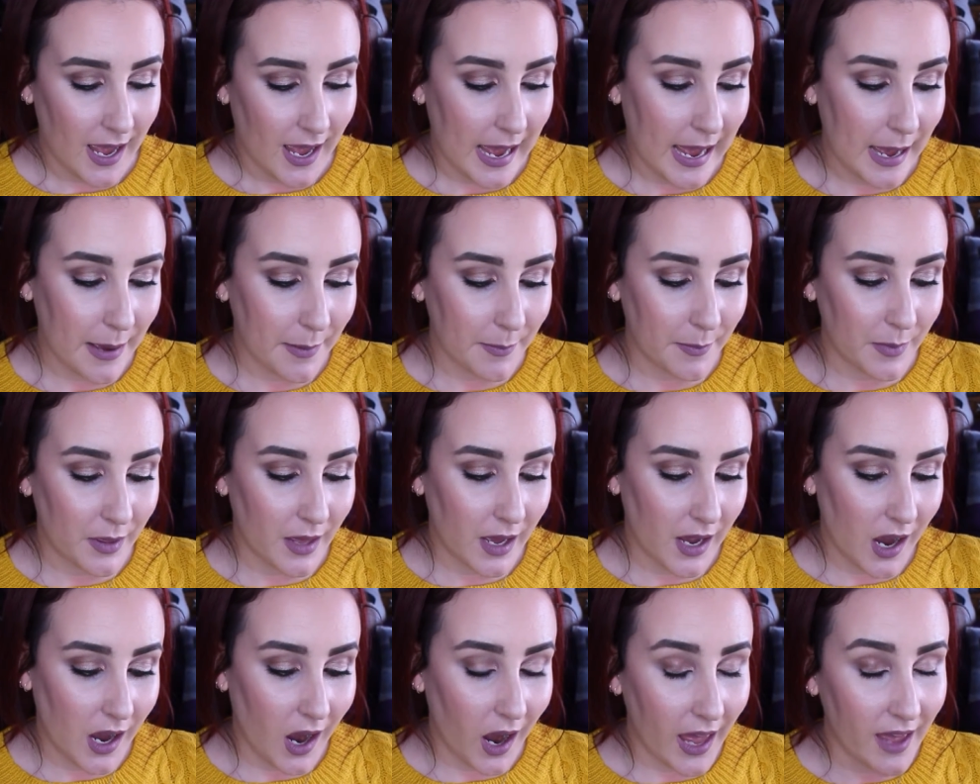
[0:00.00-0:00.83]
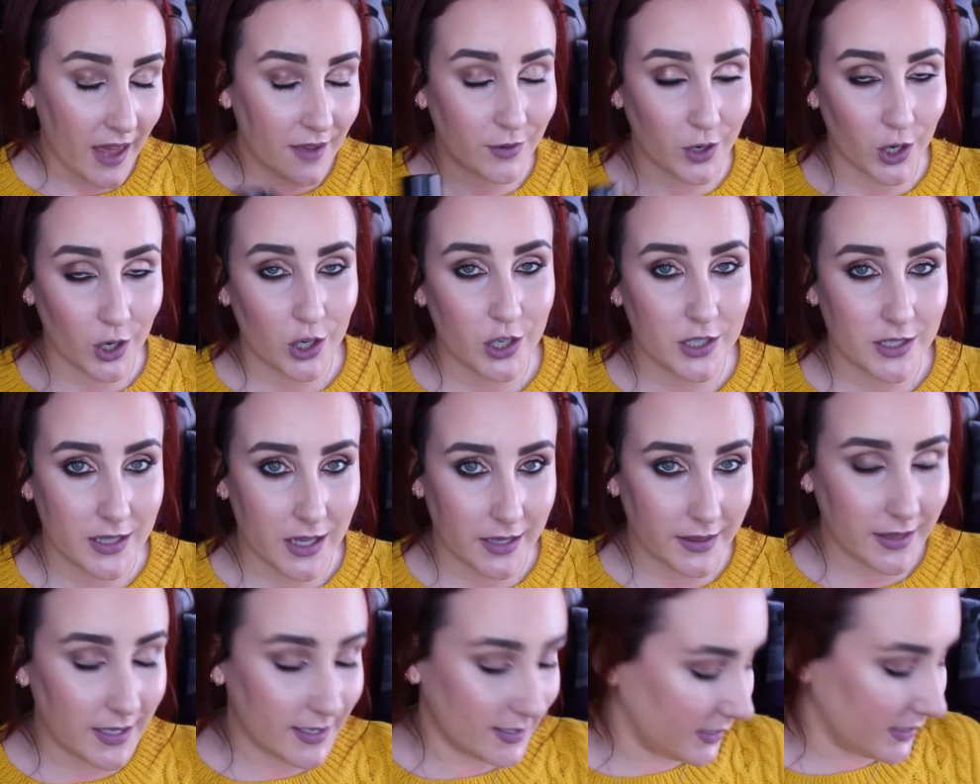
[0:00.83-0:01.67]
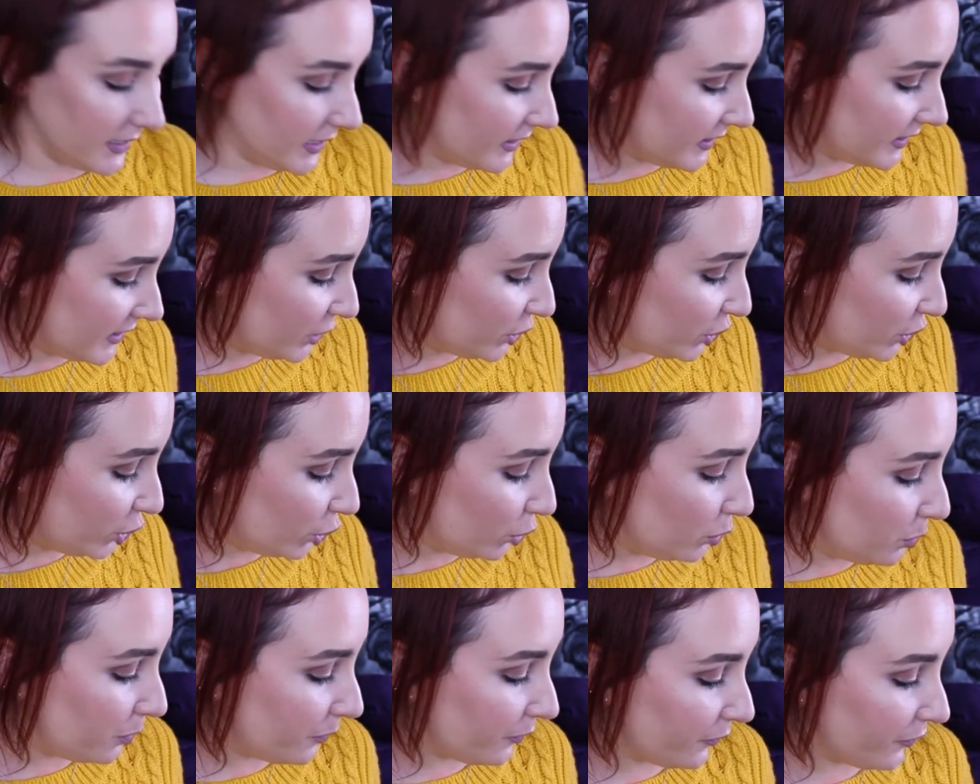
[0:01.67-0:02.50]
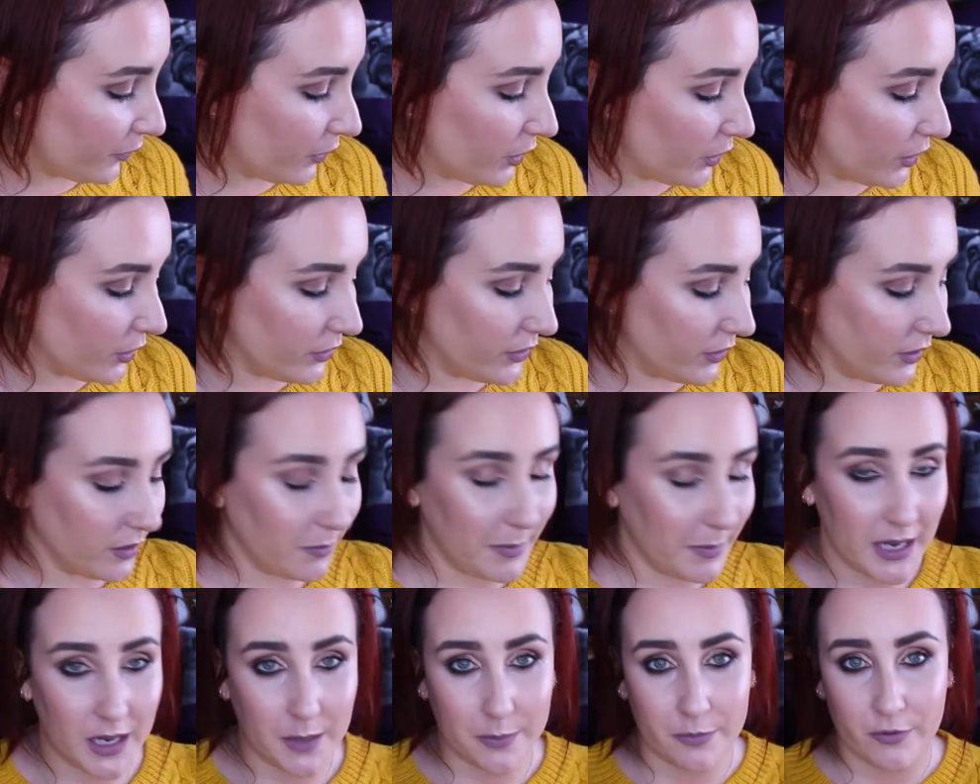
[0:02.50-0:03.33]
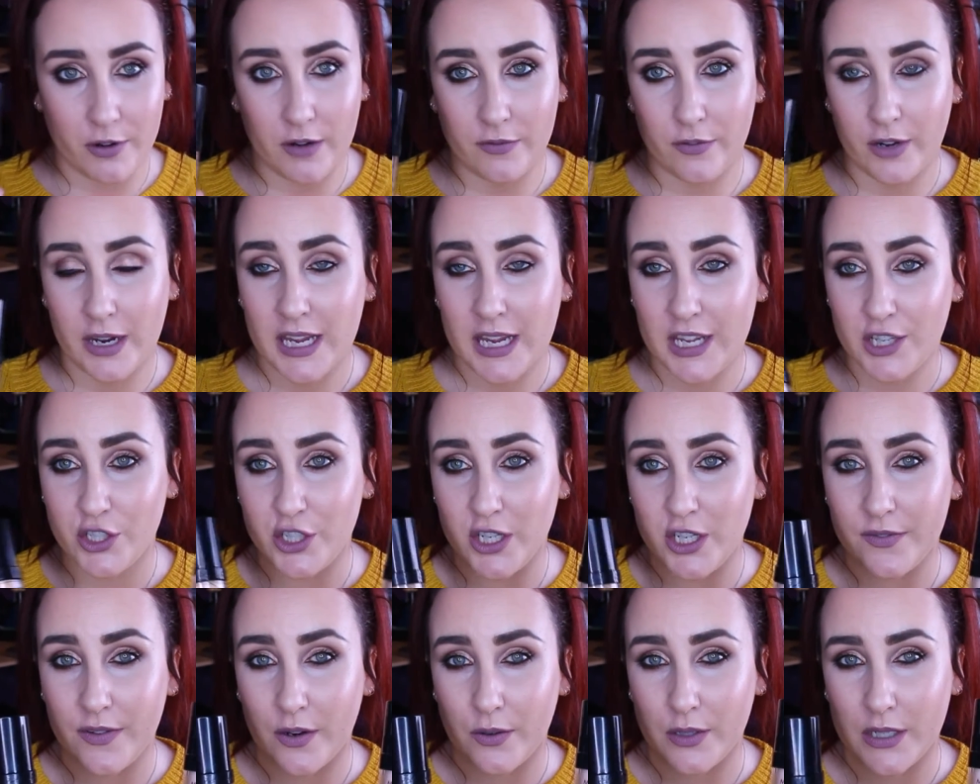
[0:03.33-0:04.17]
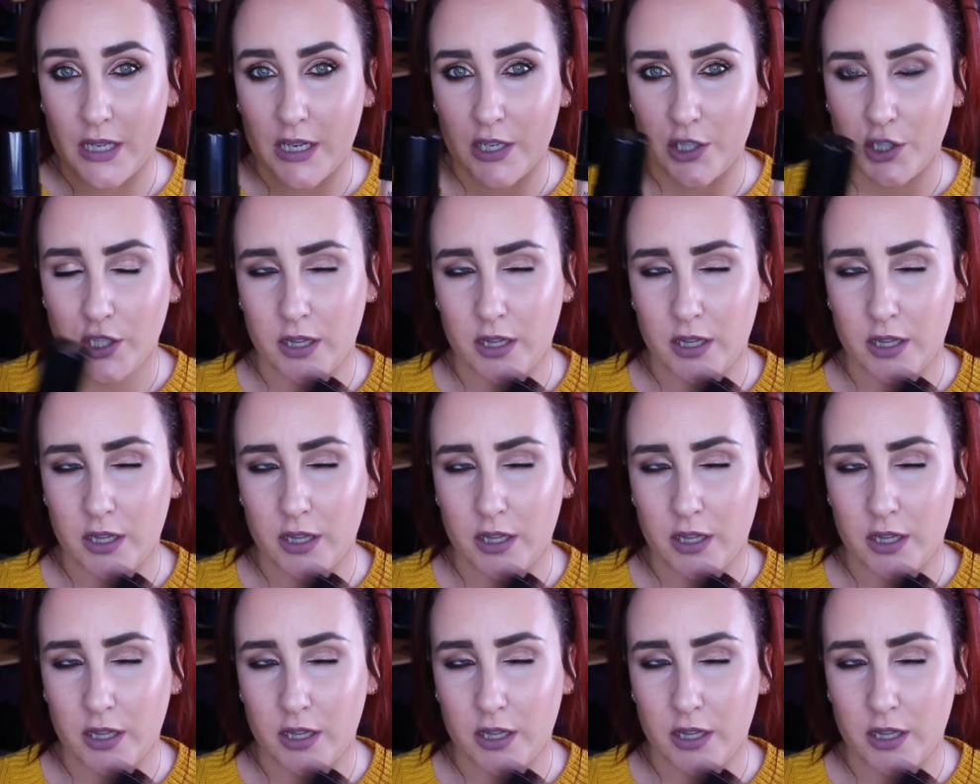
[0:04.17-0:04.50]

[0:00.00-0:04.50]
I have heard that this is a dupe for the Makeup Forever HD foundation.